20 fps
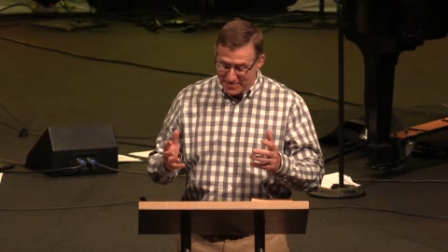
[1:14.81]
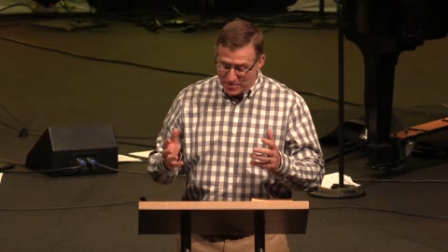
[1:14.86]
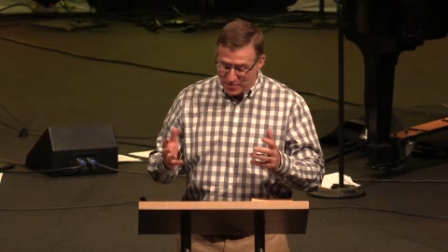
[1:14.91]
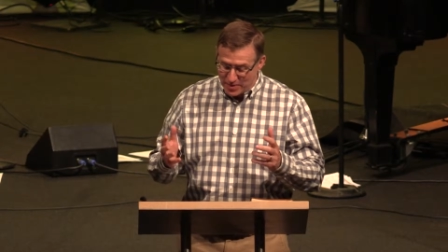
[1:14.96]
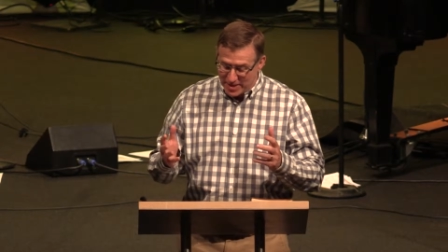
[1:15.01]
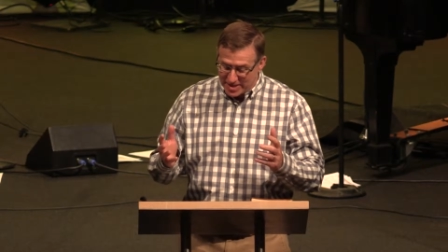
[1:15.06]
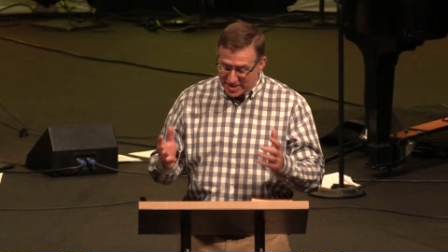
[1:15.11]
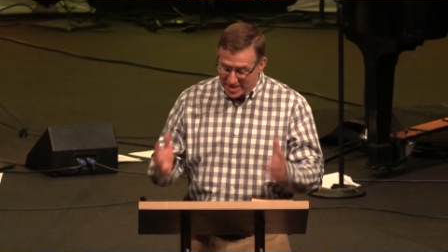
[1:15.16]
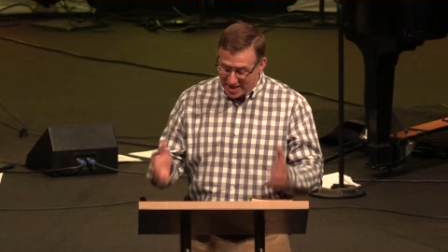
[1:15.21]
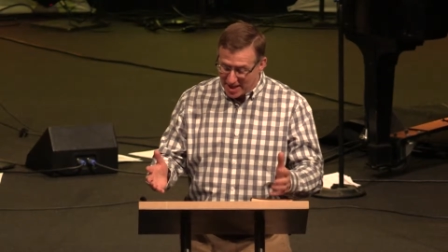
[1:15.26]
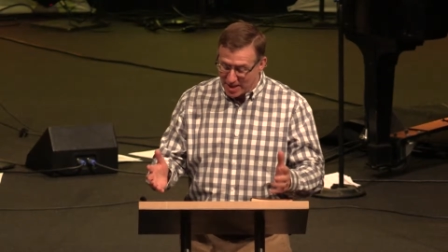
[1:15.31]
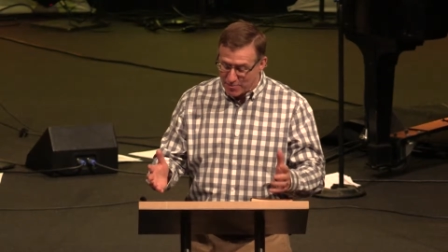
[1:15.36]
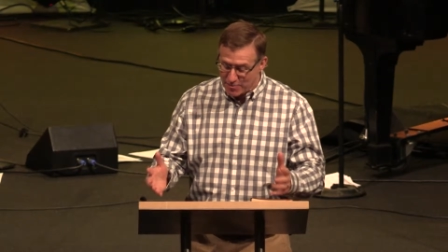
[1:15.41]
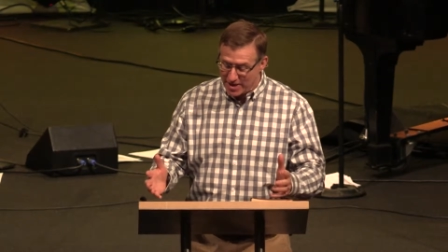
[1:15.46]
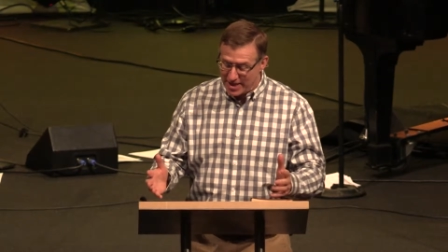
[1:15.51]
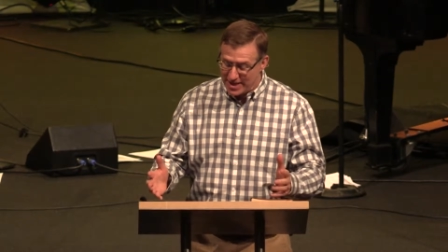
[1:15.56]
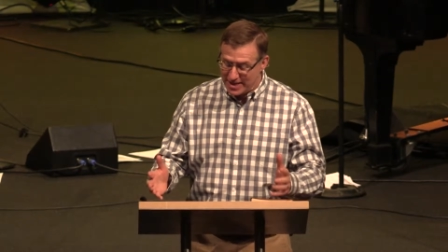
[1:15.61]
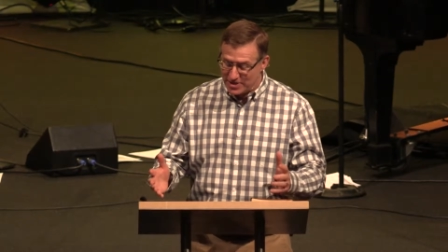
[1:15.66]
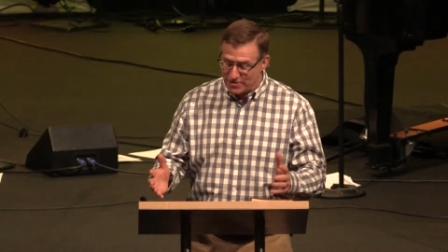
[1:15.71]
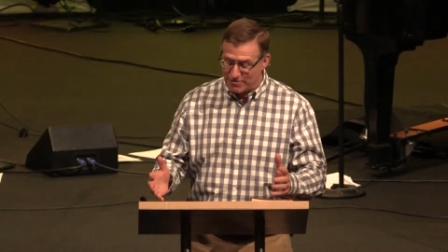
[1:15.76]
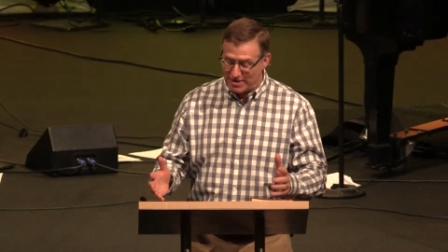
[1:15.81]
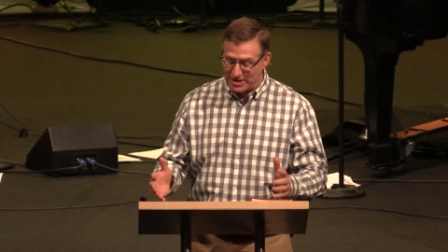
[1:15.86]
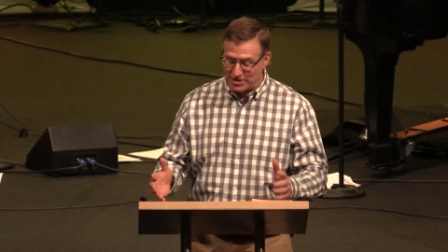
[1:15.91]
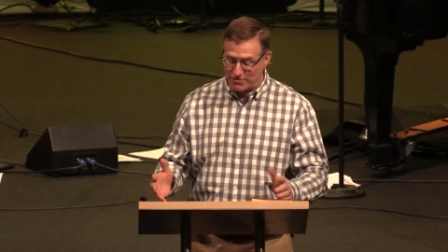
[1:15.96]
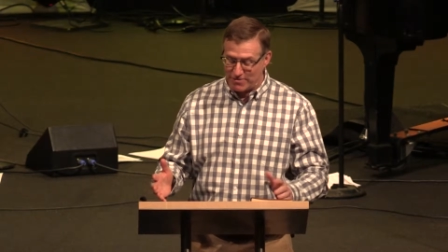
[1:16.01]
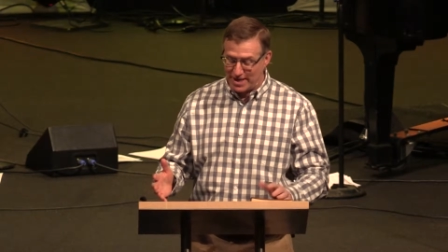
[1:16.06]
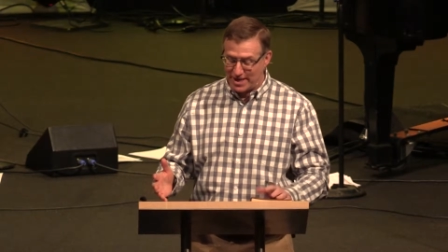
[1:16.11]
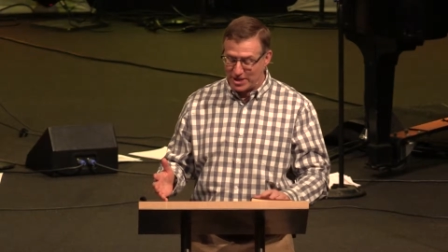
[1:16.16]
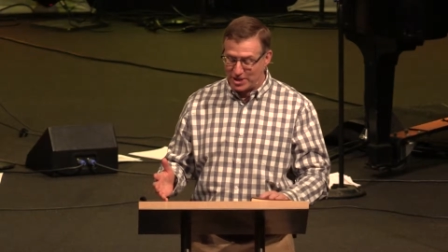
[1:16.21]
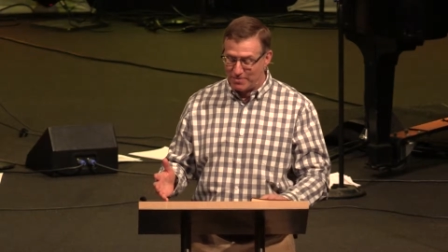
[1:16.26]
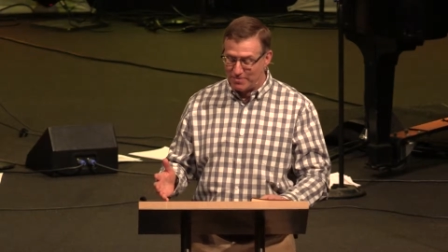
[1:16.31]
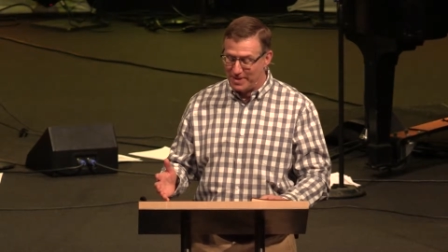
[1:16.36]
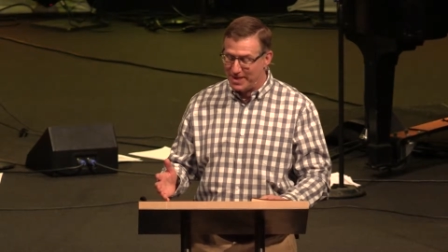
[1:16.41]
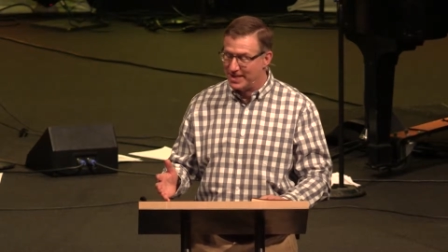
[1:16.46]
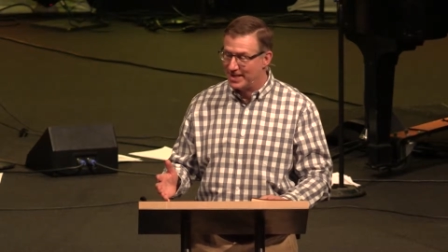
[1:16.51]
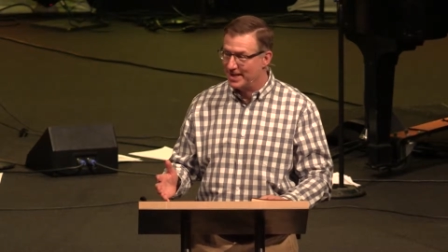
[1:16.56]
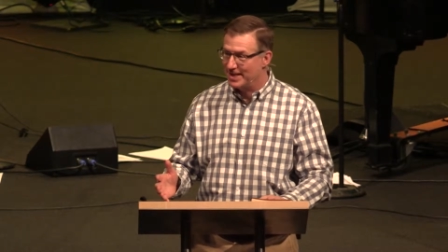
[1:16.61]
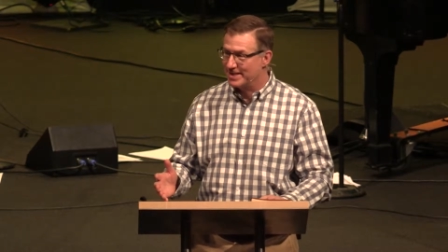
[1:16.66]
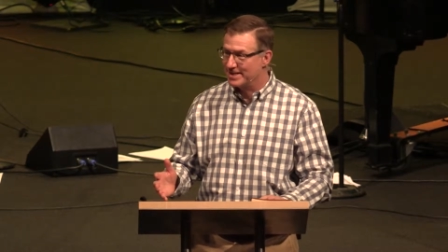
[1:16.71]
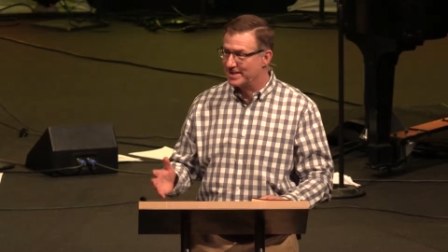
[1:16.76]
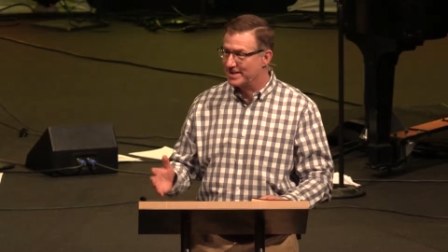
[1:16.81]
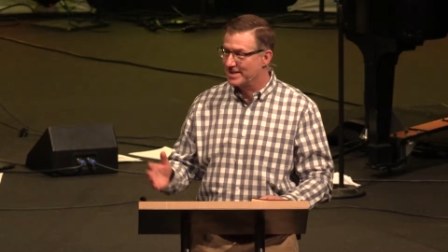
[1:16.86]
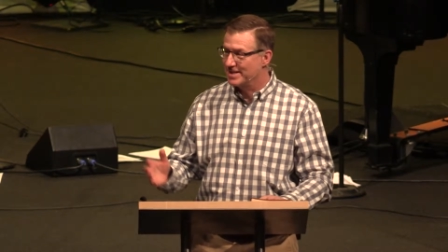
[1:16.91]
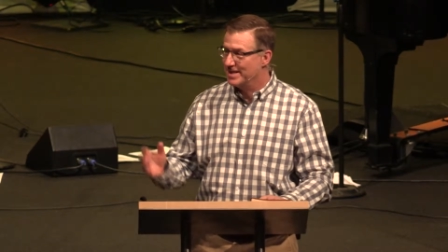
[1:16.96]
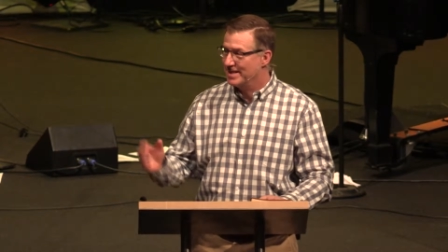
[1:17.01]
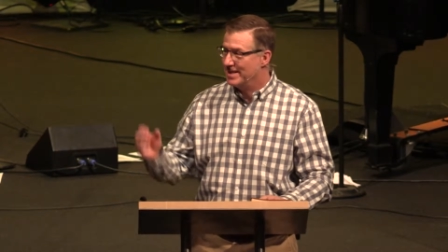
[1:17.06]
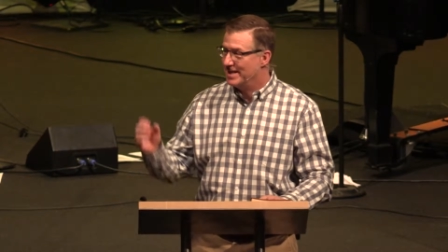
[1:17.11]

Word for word: we celebrate his resurrection because